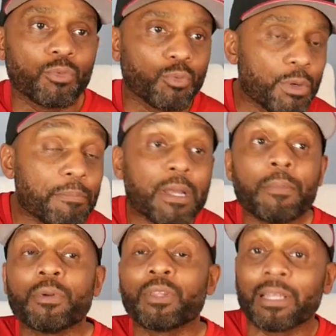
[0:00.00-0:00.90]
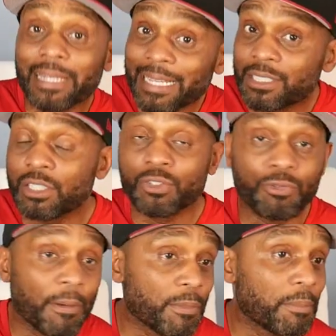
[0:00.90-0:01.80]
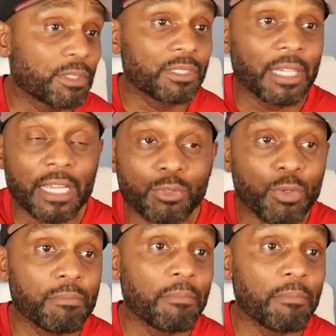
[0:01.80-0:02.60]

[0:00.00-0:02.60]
Remember the lessons from the mistakes we